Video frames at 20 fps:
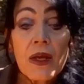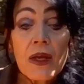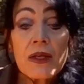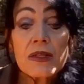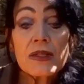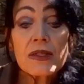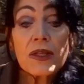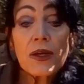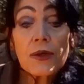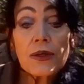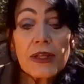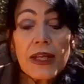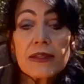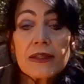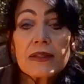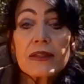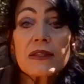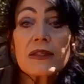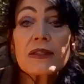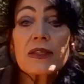So
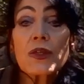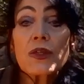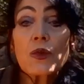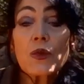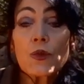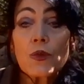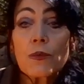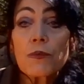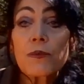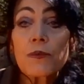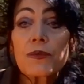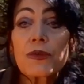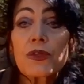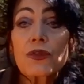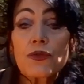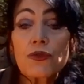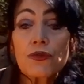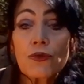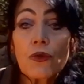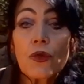let's assume the
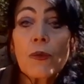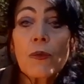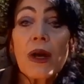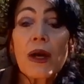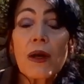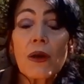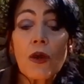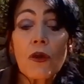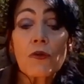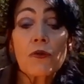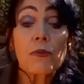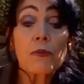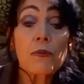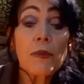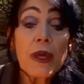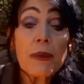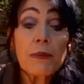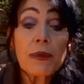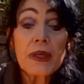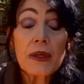trauma of
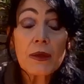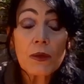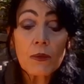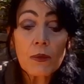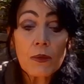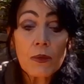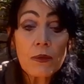maybe